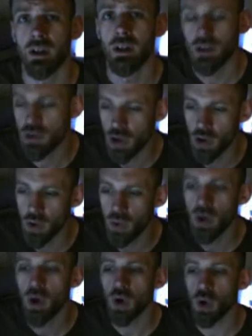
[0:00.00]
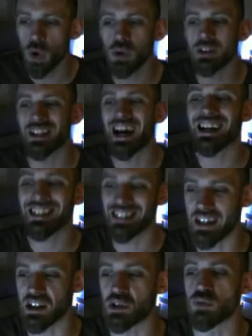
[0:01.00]
So all
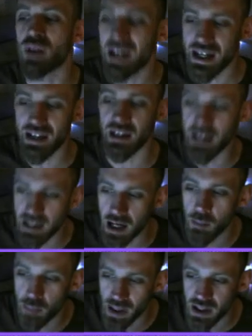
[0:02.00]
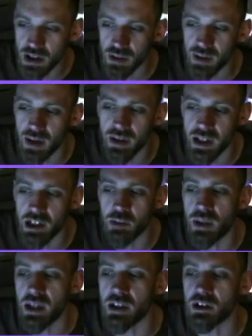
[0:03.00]
tactics really are based around this
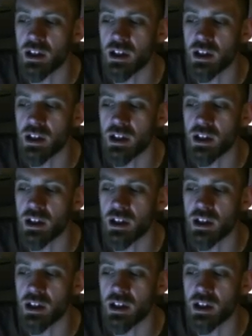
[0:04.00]
piece.